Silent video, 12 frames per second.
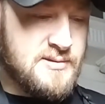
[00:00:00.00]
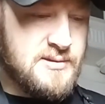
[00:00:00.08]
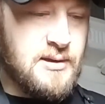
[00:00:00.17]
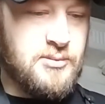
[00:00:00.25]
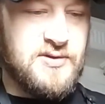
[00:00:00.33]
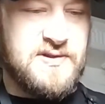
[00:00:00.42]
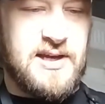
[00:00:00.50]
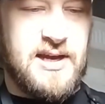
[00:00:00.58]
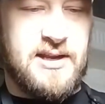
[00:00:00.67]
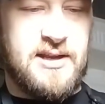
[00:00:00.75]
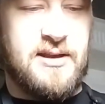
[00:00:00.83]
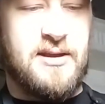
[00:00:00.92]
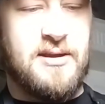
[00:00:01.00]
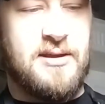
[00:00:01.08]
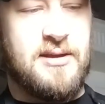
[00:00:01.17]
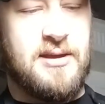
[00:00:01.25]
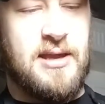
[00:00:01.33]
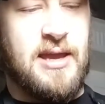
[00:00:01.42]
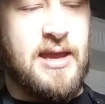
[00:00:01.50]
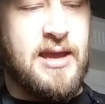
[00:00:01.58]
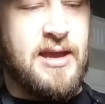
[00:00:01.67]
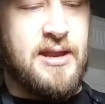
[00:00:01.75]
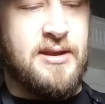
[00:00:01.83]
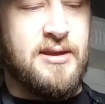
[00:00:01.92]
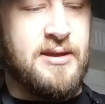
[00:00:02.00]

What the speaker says: double-sided, and